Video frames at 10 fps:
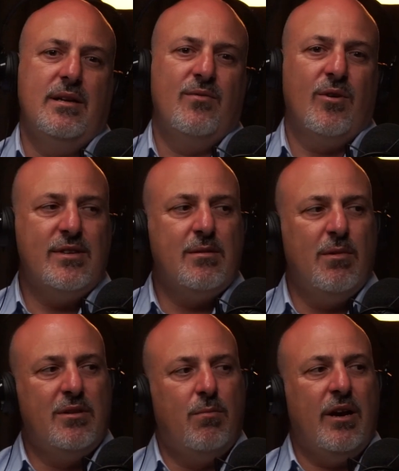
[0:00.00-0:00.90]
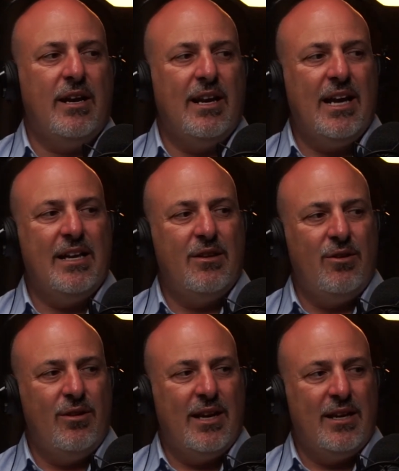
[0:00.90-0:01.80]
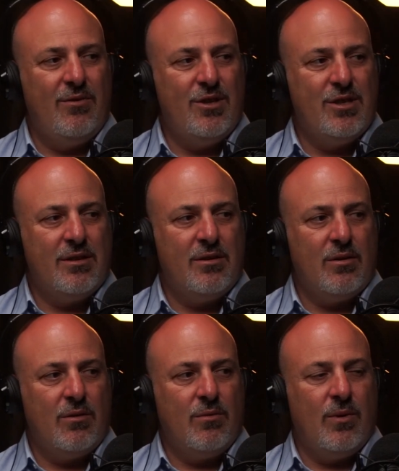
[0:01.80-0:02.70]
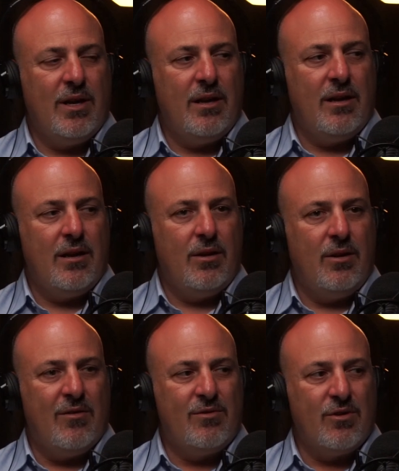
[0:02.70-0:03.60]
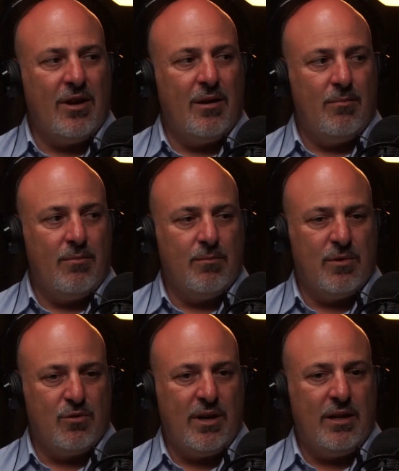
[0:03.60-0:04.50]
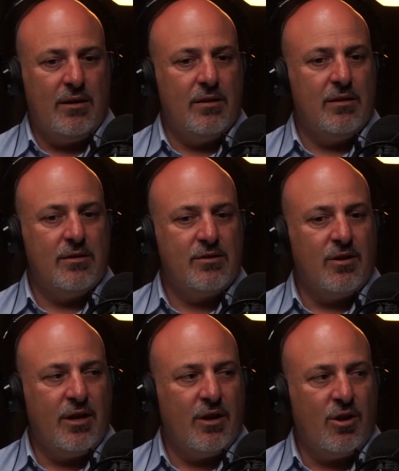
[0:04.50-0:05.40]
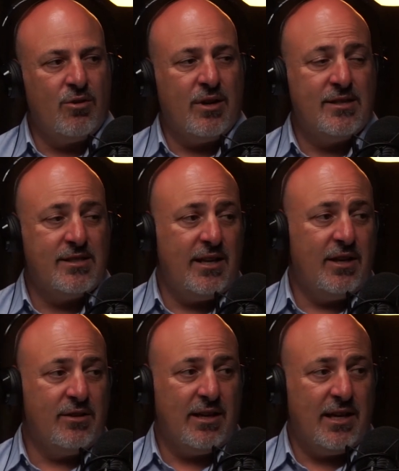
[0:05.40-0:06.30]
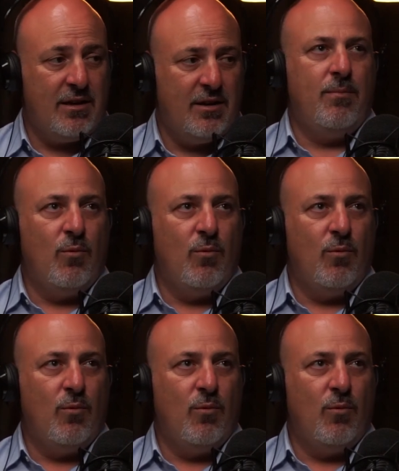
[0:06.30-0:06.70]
Very similar to buying land in a new land division where you have time between signing a contract and settling on the land.